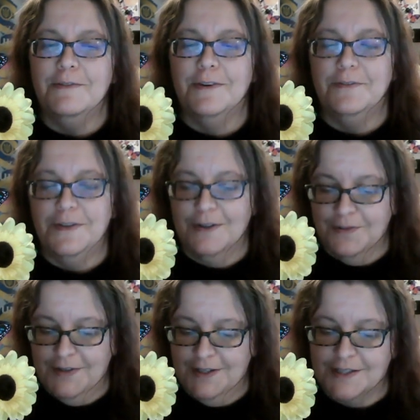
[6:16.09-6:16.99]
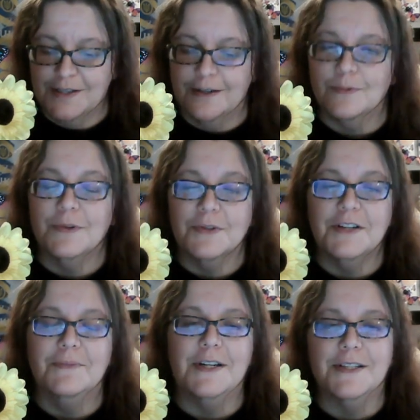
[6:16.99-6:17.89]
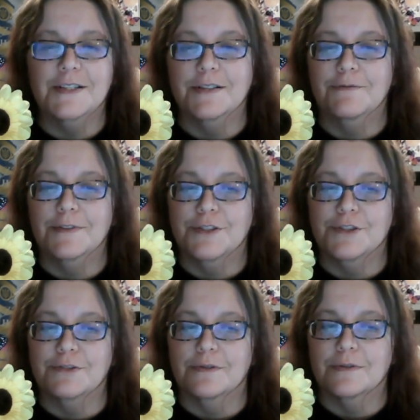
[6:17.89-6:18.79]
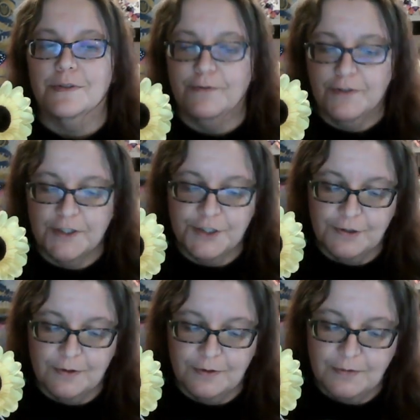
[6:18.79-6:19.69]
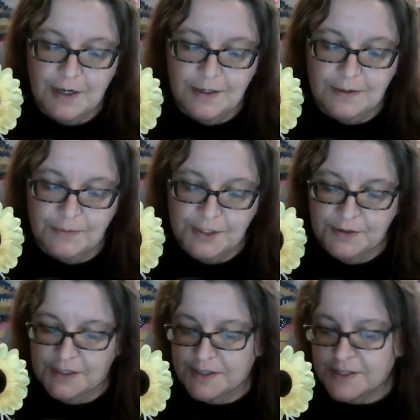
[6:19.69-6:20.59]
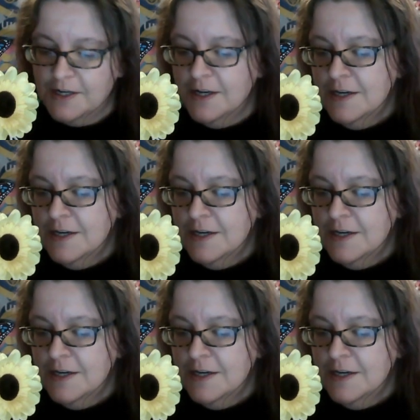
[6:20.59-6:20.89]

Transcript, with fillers: even if you don't think it's there, will come back and finish your finish your um, duties.